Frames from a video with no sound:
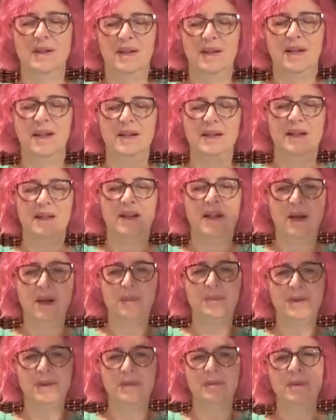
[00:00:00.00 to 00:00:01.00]
And it
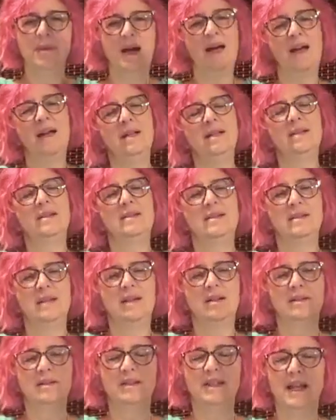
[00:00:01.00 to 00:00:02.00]
helps the mind to
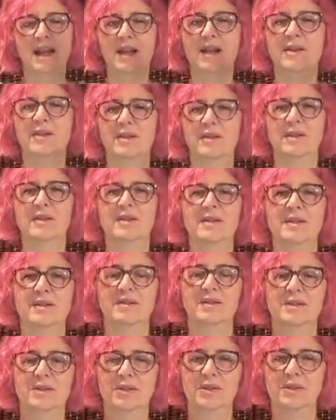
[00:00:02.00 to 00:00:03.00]
settle down
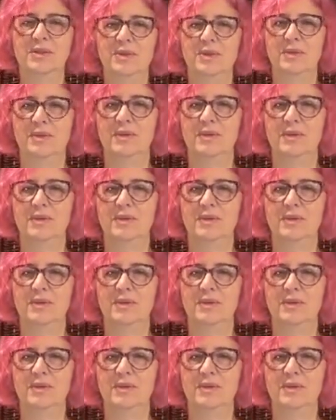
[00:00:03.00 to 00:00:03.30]
too.